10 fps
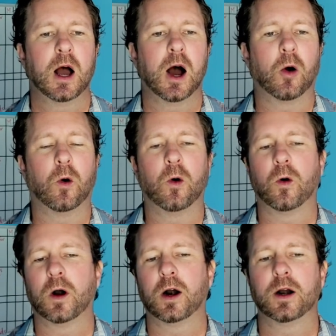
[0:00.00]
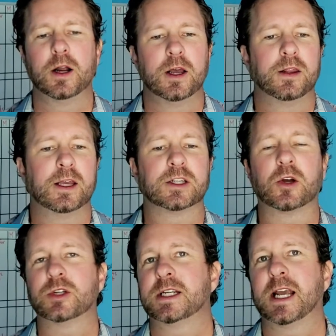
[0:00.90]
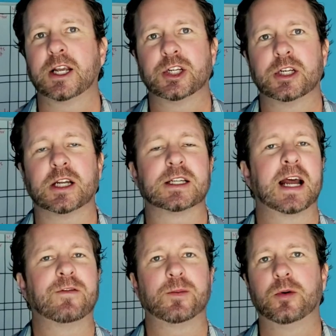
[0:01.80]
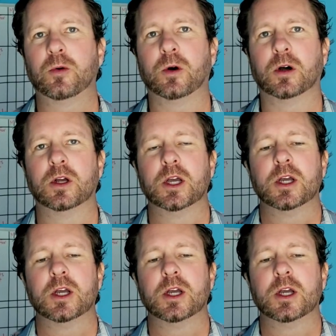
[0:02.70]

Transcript: or the association doesn't have a pool.